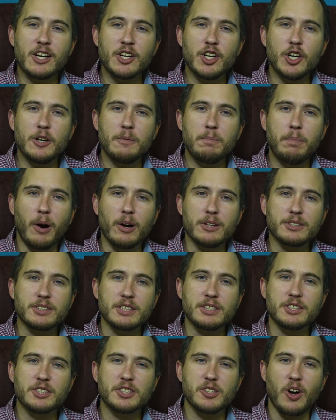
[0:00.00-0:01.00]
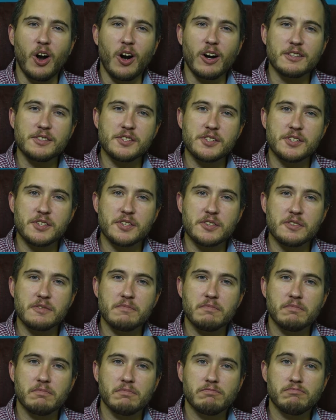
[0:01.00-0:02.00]
a good person starts
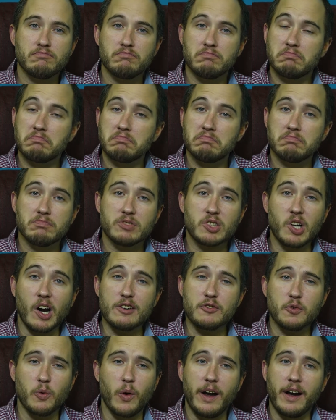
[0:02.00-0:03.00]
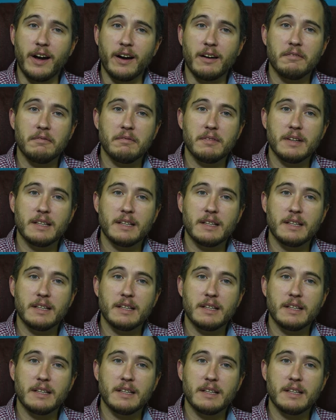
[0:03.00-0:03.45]
starts where?